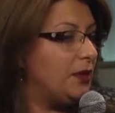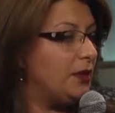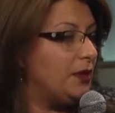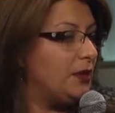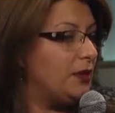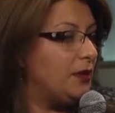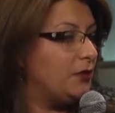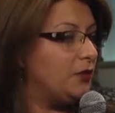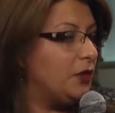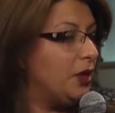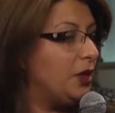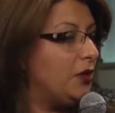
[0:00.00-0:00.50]

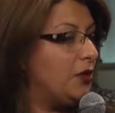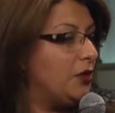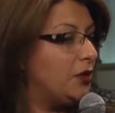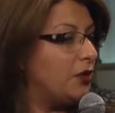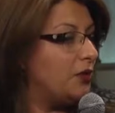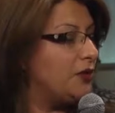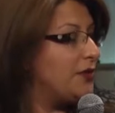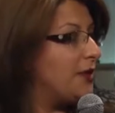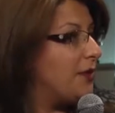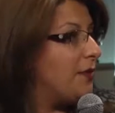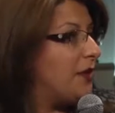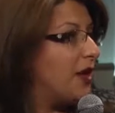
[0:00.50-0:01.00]
record
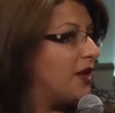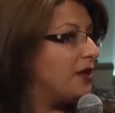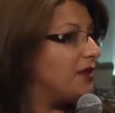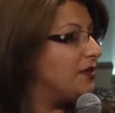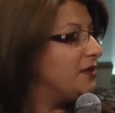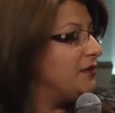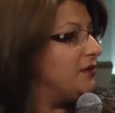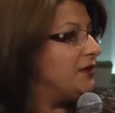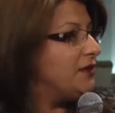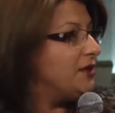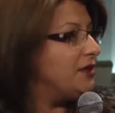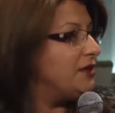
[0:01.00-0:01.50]
some
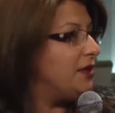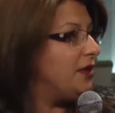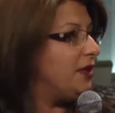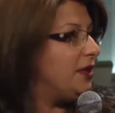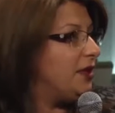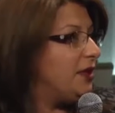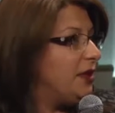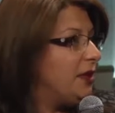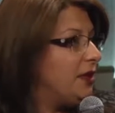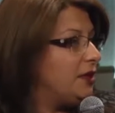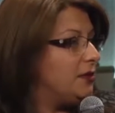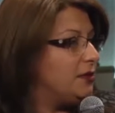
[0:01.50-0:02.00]

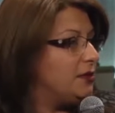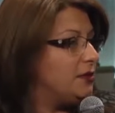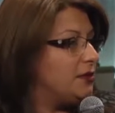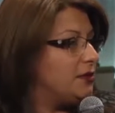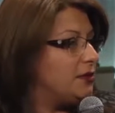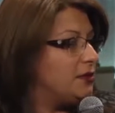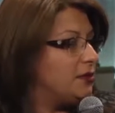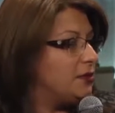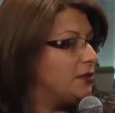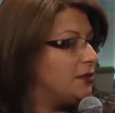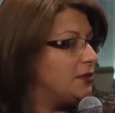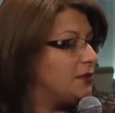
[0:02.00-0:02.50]
activity in
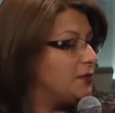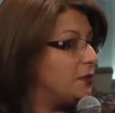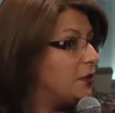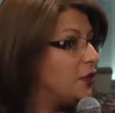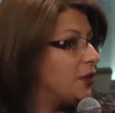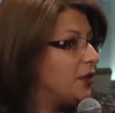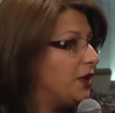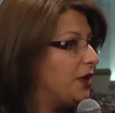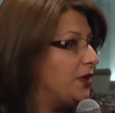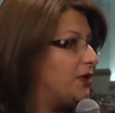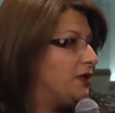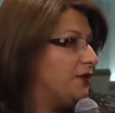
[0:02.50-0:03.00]
the sport
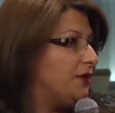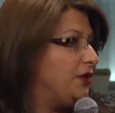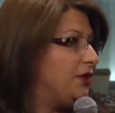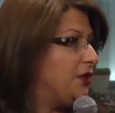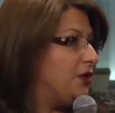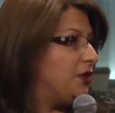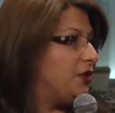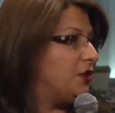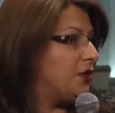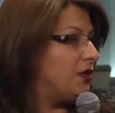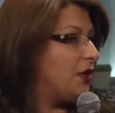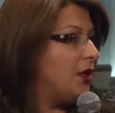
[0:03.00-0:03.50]
activity,
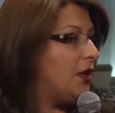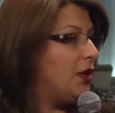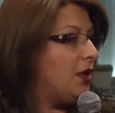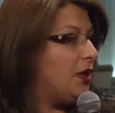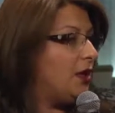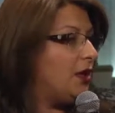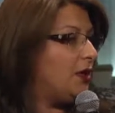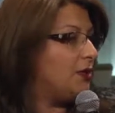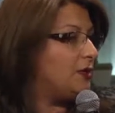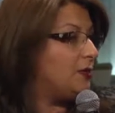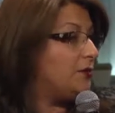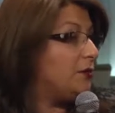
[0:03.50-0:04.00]
or
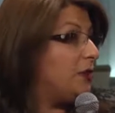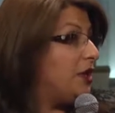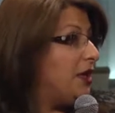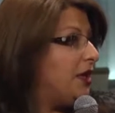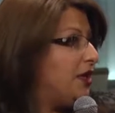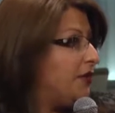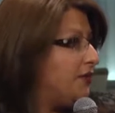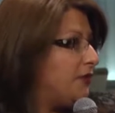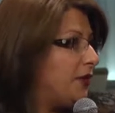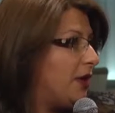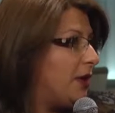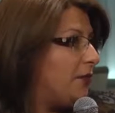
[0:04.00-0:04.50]
many
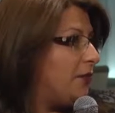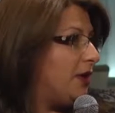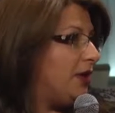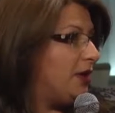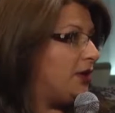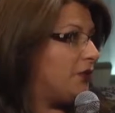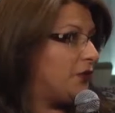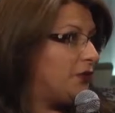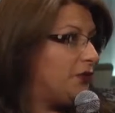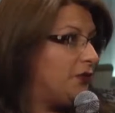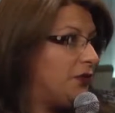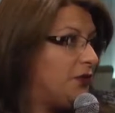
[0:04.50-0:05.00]
family
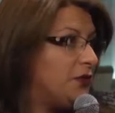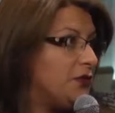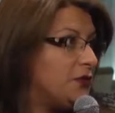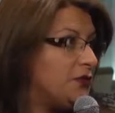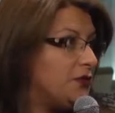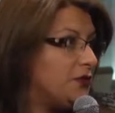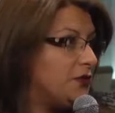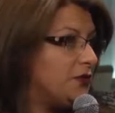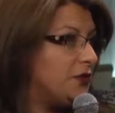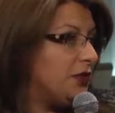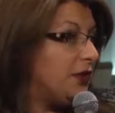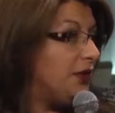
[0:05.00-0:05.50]
refuse
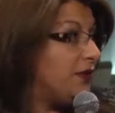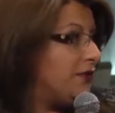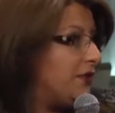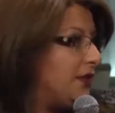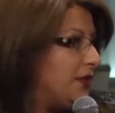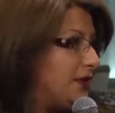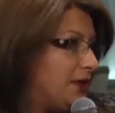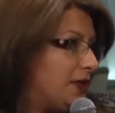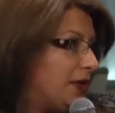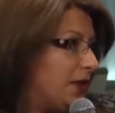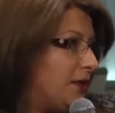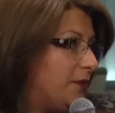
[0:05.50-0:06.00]
to even
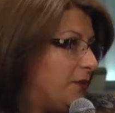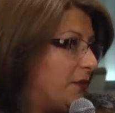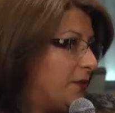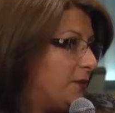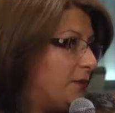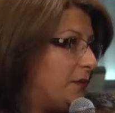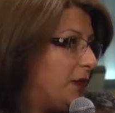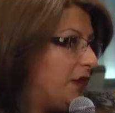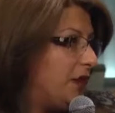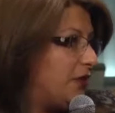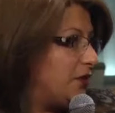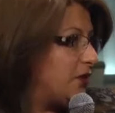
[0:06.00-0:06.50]
take
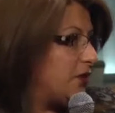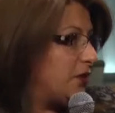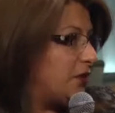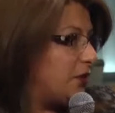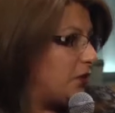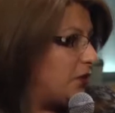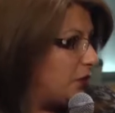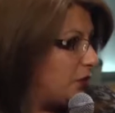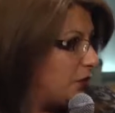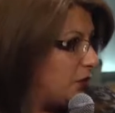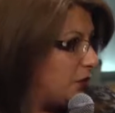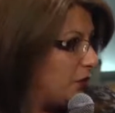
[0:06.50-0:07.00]
picture
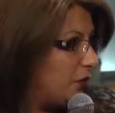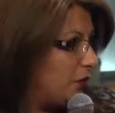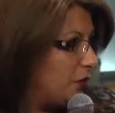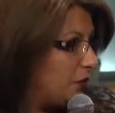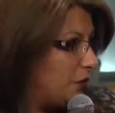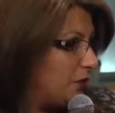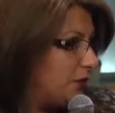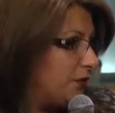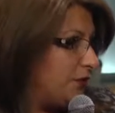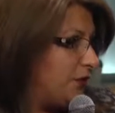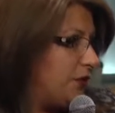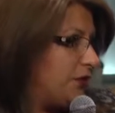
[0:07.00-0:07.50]

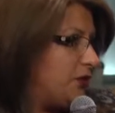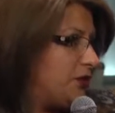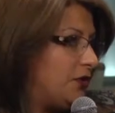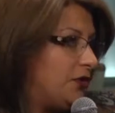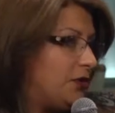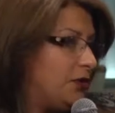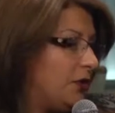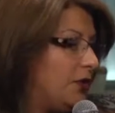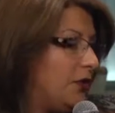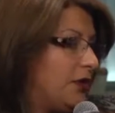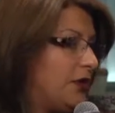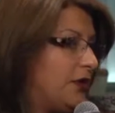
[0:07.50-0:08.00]
or video
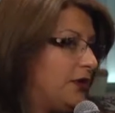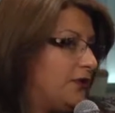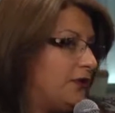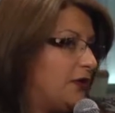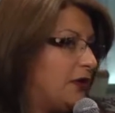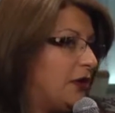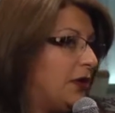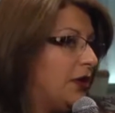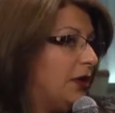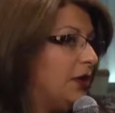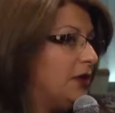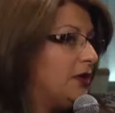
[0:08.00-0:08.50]
or whatever.
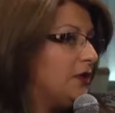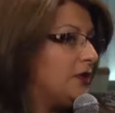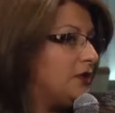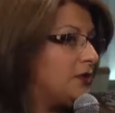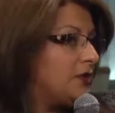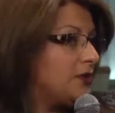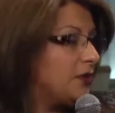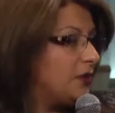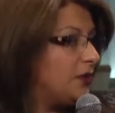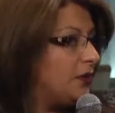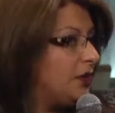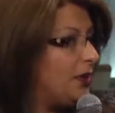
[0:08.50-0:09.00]

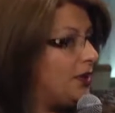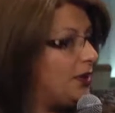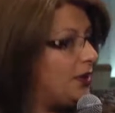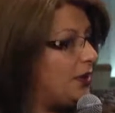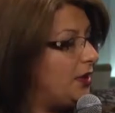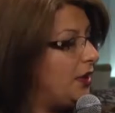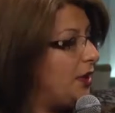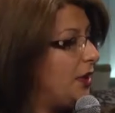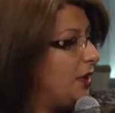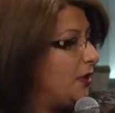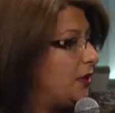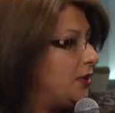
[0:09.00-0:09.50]
So
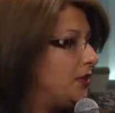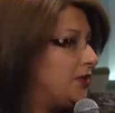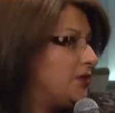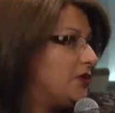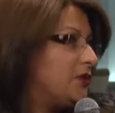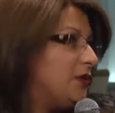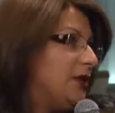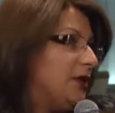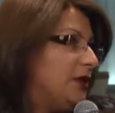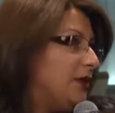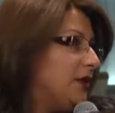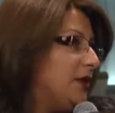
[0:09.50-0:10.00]
here in
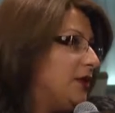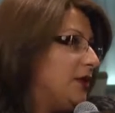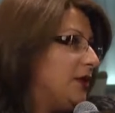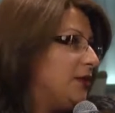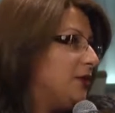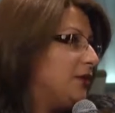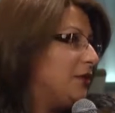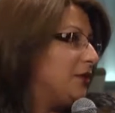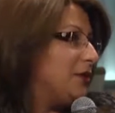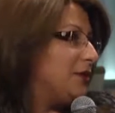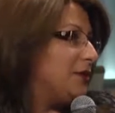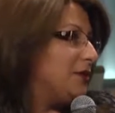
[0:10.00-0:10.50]
Sweden they
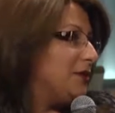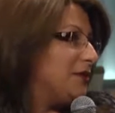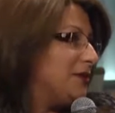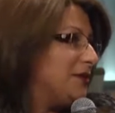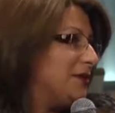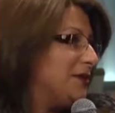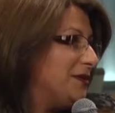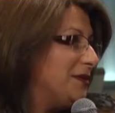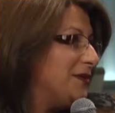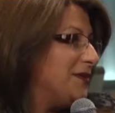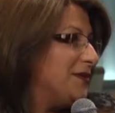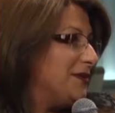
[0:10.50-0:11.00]
don't
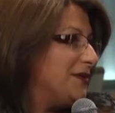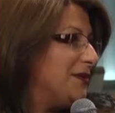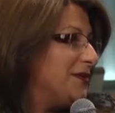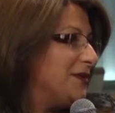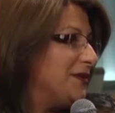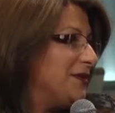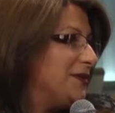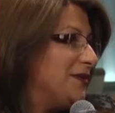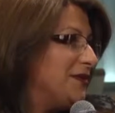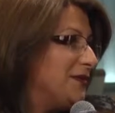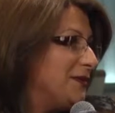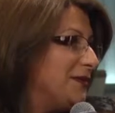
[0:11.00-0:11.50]

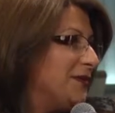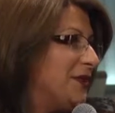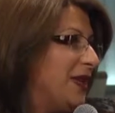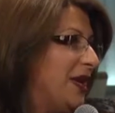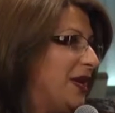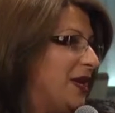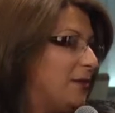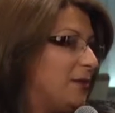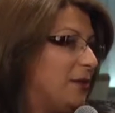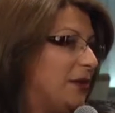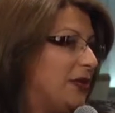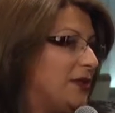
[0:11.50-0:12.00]
like,
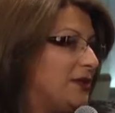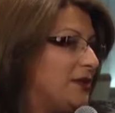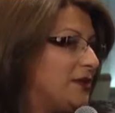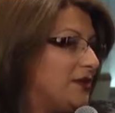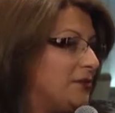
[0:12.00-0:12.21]
but